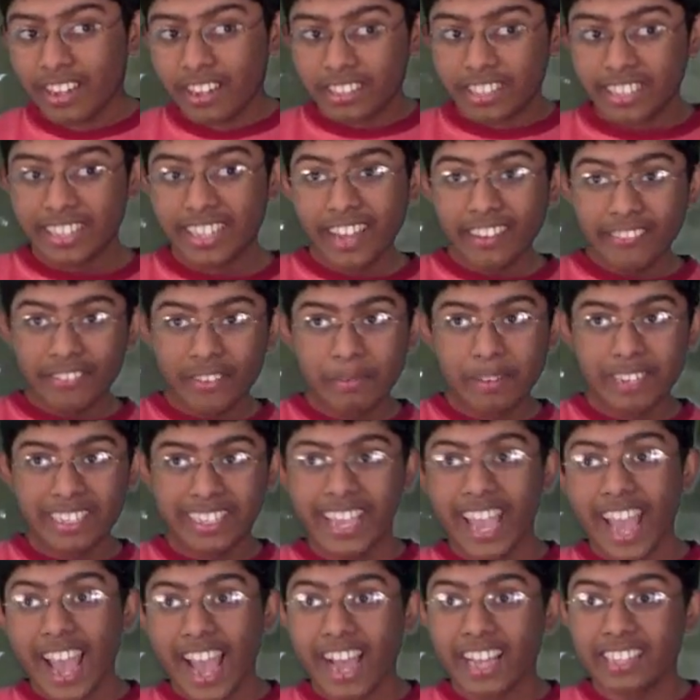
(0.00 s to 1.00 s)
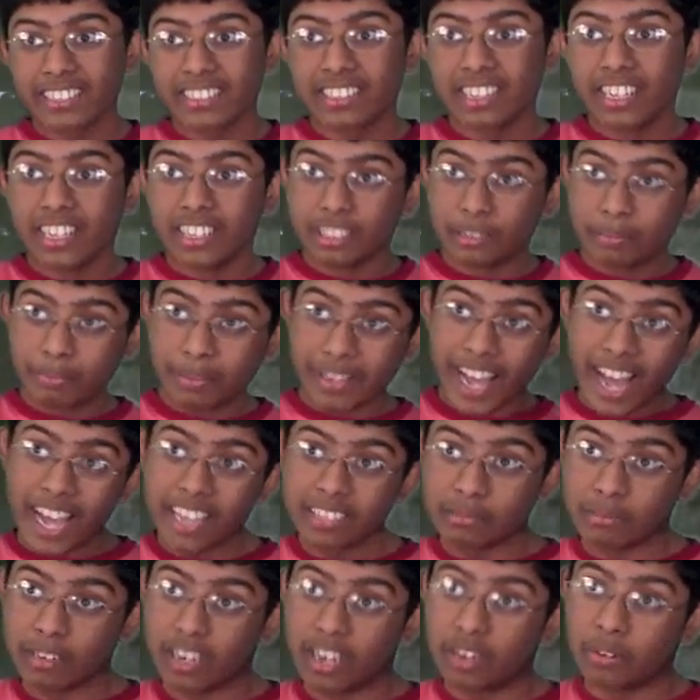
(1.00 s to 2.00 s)
To get from a gas to
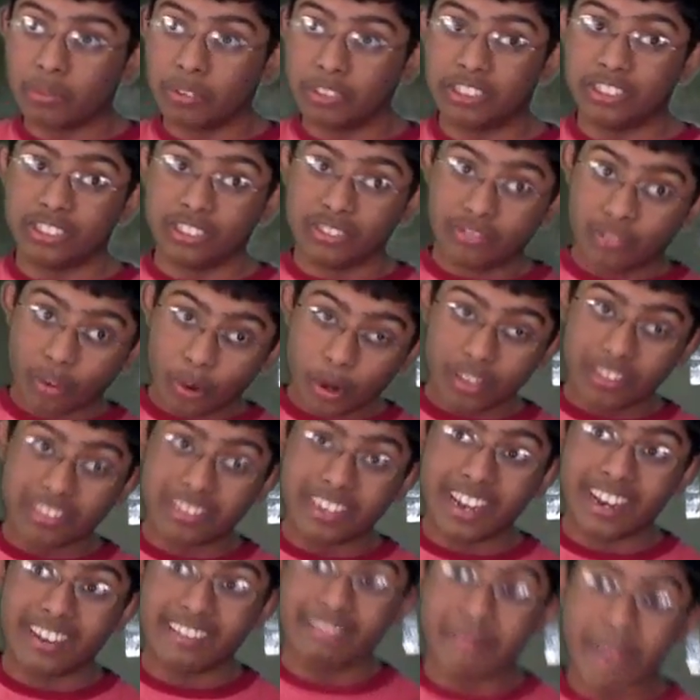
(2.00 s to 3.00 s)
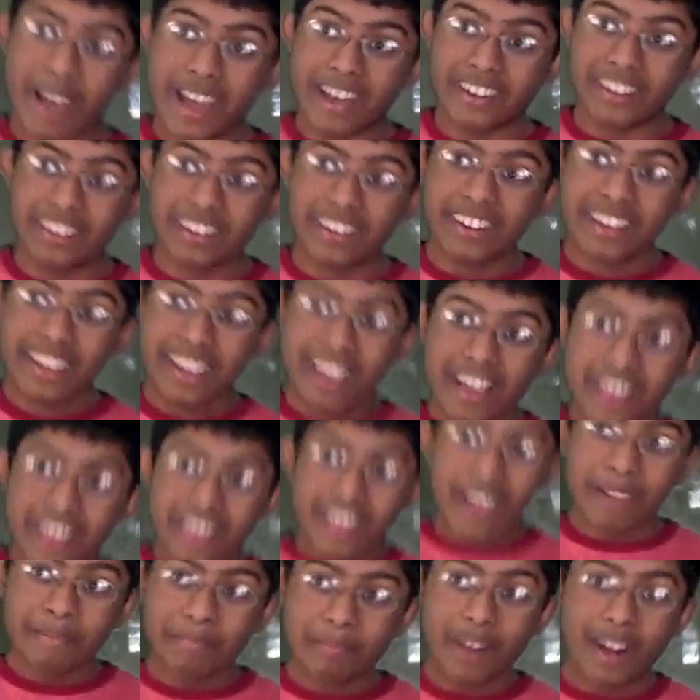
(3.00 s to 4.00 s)
plasma, which is the fourth state of matter,
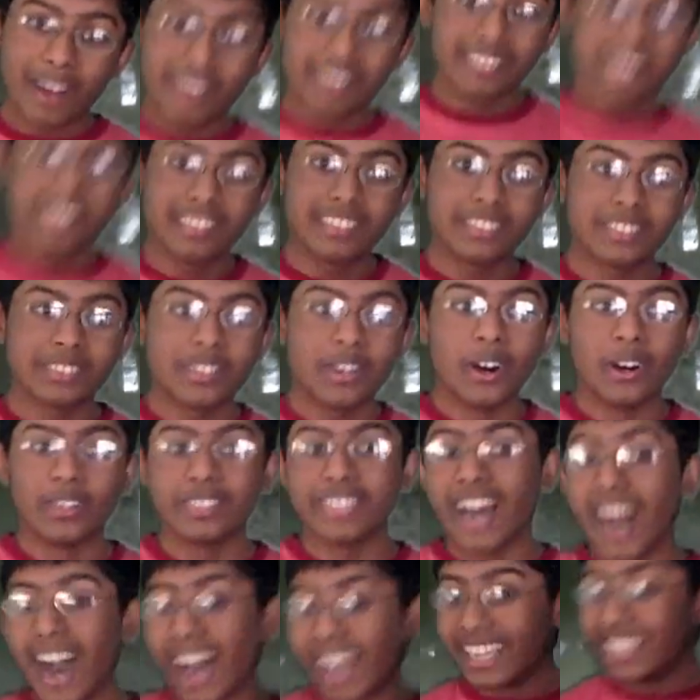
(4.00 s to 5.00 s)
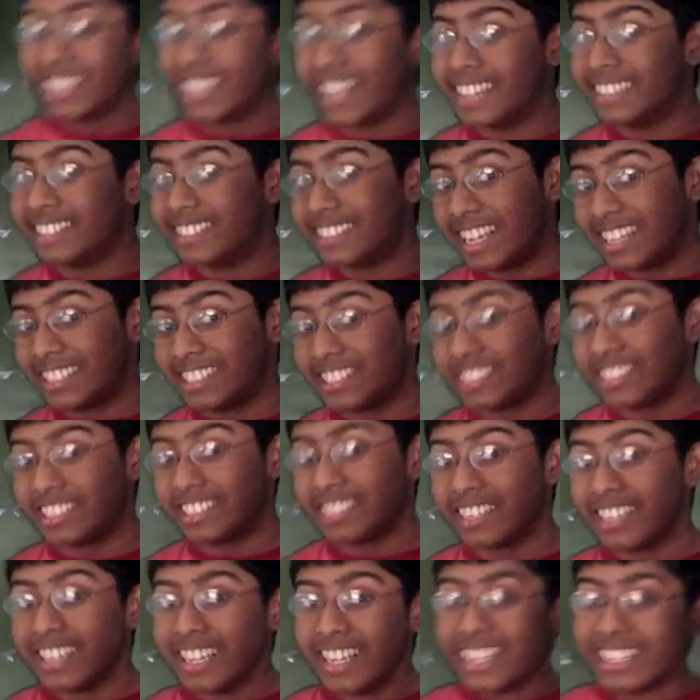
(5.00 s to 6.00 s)
that process is called ionization.
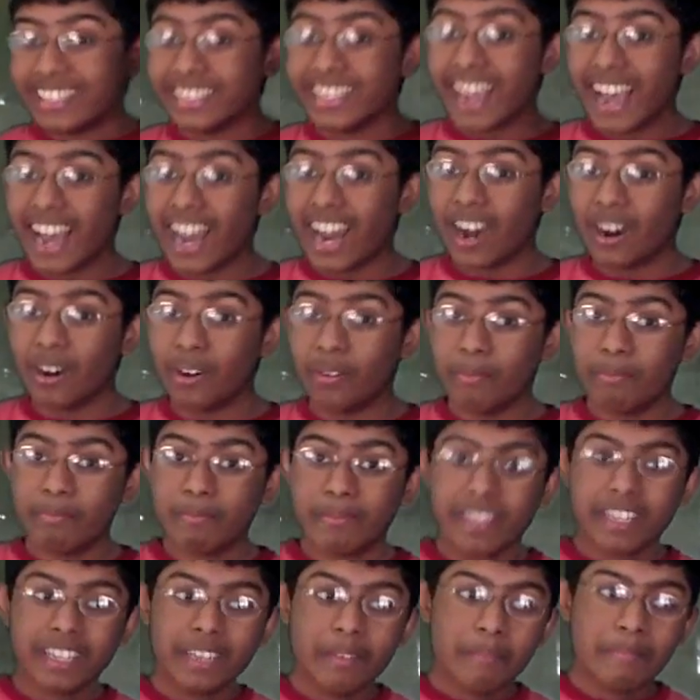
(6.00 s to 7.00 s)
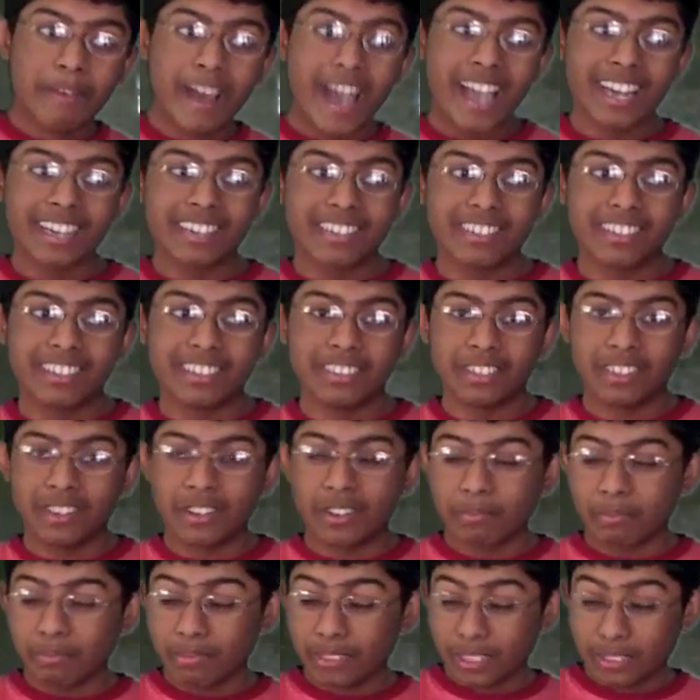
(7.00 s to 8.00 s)
Now, back to the
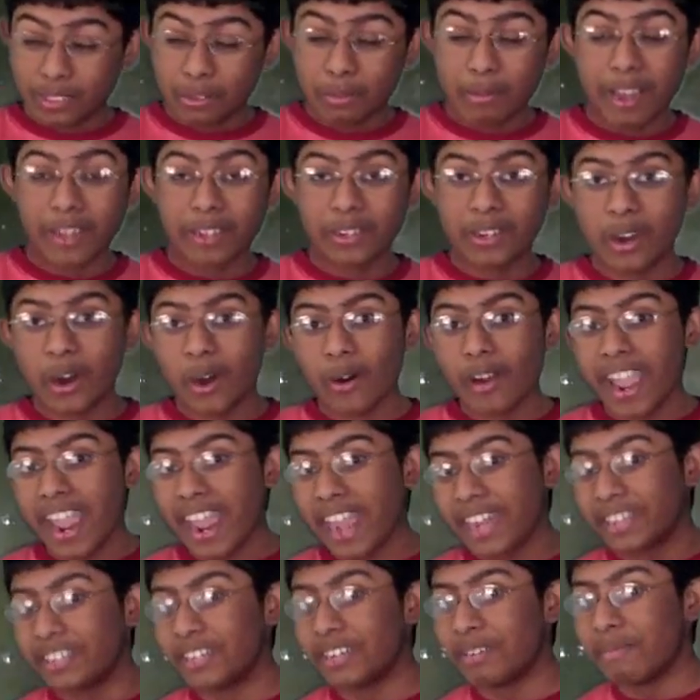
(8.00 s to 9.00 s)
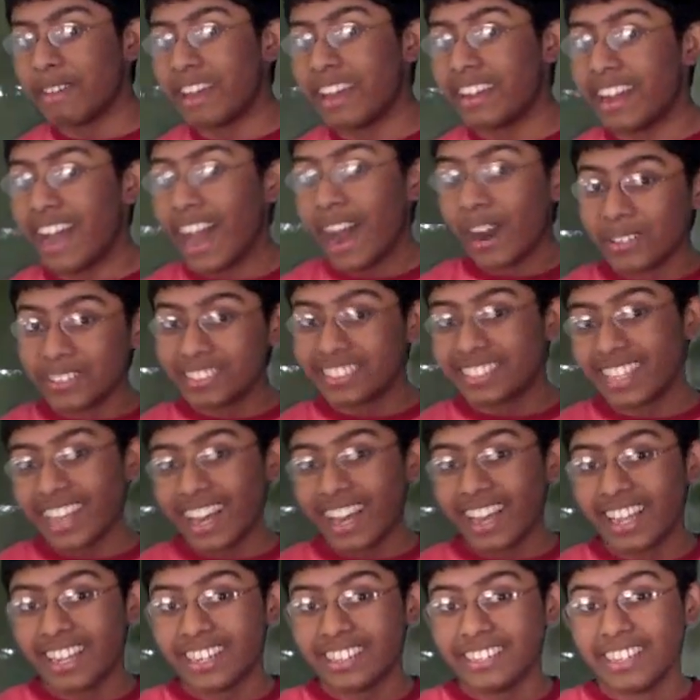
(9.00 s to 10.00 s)
to my co-anchorman
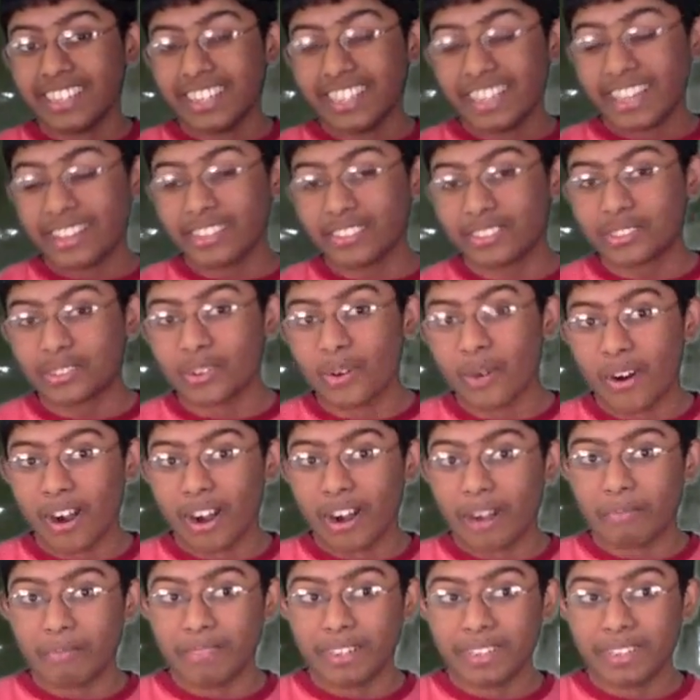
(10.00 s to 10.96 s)
outside at the storm.